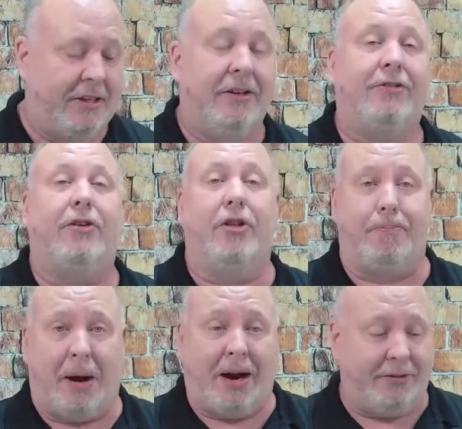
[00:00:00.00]
So
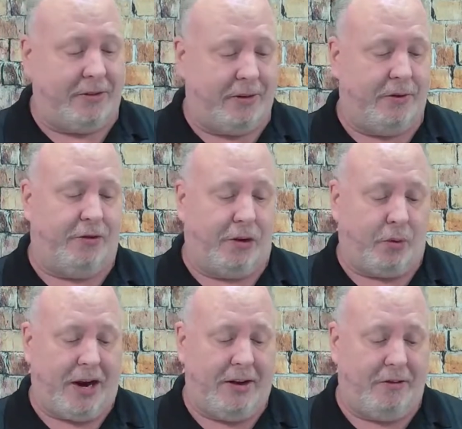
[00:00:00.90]
the
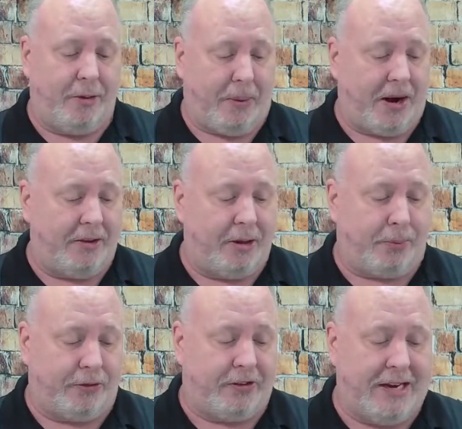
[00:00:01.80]
rate of the
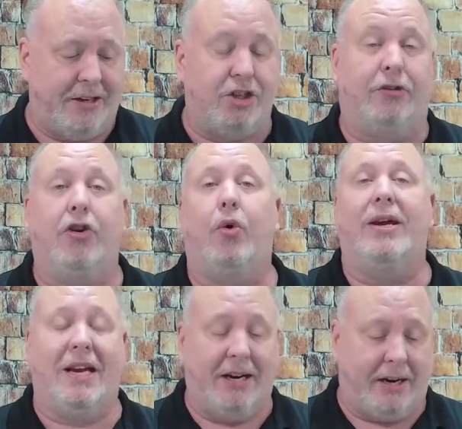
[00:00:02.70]
percentage is
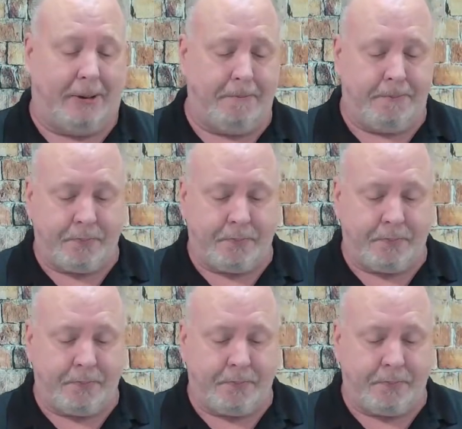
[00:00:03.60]
going up.